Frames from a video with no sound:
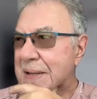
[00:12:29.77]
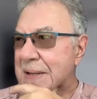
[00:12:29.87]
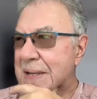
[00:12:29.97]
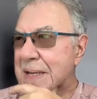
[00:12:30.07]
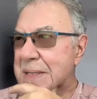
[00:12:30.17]

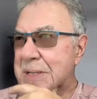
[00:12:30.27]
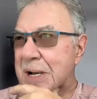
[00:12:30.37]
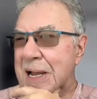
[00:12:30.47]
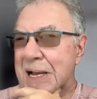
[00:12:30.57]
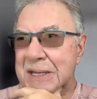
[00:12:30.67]
it's
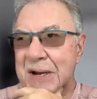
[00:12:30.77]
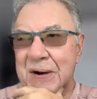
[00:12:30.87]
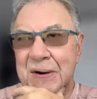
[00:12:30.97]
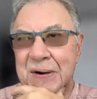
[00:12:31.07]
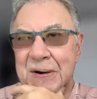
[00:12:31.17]
all out
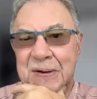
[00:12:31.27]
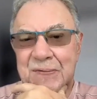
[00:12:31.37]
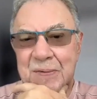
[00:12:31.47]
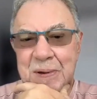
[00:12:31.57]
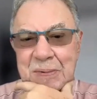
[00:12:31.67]
there
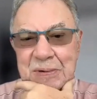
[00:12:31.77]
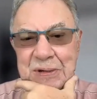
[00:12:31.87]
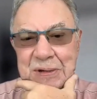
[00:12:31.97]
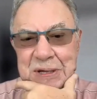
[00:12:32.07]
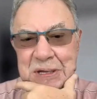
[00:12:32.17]
for people
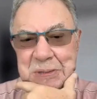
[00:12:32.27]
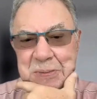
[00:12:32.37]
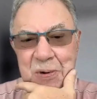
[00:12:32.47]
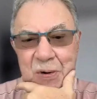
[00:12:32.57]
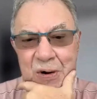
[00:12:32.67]
to
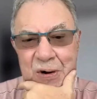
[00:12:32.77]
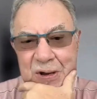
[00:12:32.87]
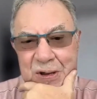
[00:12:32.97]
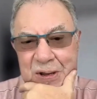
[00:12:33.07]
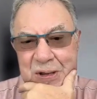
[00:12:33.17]
explore
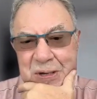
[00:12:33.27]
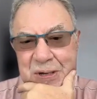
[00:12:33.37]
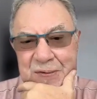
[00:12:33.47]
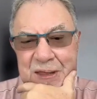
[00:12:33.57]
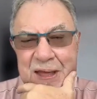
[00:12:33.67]

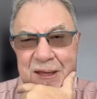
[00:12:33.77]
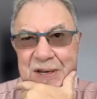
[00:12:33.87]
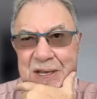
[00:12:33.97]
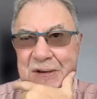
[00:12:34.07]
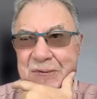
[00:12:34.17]
if they have
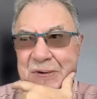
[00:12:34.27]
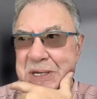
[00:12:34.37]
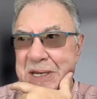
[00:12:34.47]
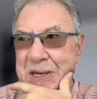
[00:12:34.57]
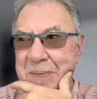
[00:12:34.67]
any interest
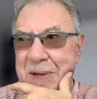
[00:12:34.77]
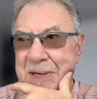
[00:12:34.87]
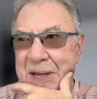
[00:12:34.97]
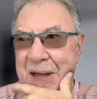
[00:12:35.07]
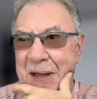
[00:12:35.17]
in it. But
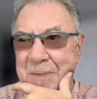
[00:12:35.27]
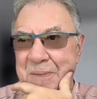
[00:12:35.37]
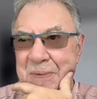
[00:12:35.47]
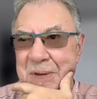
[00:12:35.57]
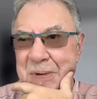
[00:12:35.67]

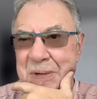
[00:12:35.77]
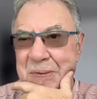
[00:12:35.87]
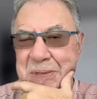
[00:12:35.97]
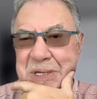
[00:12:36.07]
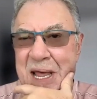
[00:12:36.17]
it
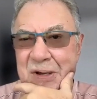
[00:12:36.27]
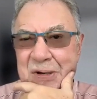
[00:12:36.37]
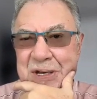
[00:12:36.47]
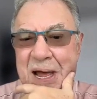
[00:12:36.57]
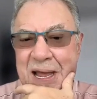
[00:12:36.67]
was not a
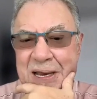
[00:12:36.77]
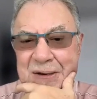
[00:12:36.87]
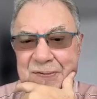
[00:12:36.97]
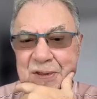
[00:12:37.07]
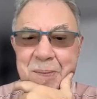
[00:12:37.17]
good night
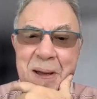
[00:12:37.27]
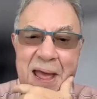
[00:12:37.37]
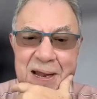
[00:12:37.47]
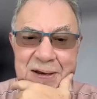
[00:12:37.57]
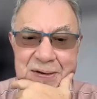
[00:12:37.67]
for the
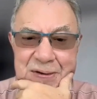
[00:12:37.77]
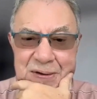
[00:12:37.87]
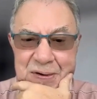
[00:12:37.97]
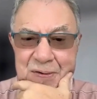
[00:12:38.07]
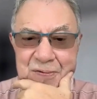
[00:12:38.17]
band
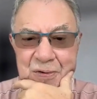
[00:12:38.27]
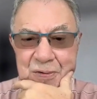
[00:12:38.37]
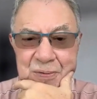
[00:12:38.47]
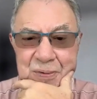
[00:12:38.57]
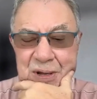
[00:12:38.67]
or
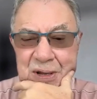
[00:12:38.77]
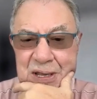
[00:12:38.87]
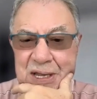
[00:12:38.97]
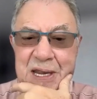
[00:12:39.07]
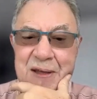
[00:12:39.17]
for
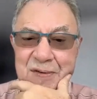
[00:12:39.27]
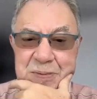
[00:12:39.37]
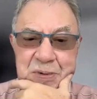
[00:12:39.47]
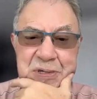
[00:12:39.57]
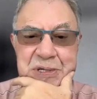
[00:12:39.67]
any of us
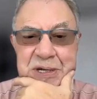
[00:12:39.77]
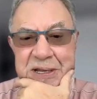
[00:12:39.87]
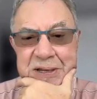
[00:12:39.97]
personally.